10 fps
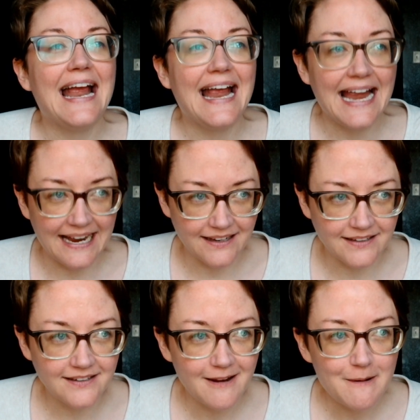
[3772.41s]

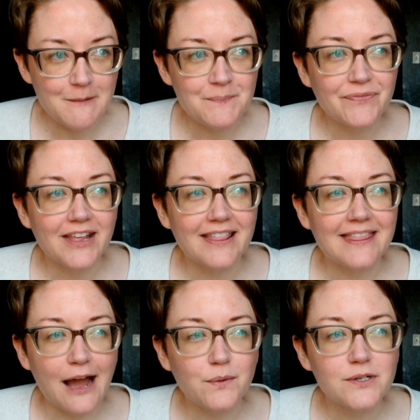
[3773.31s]
And
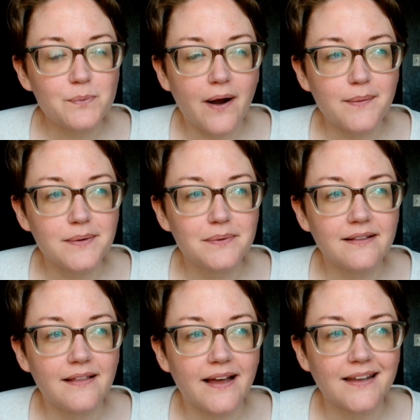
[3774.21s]
that was probably
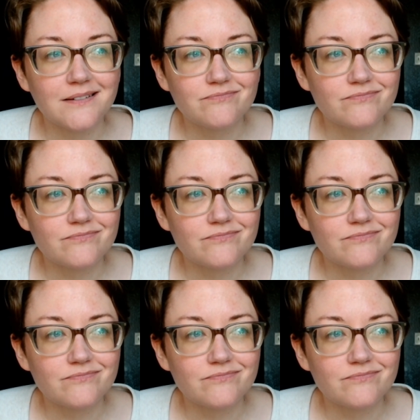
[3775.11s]
like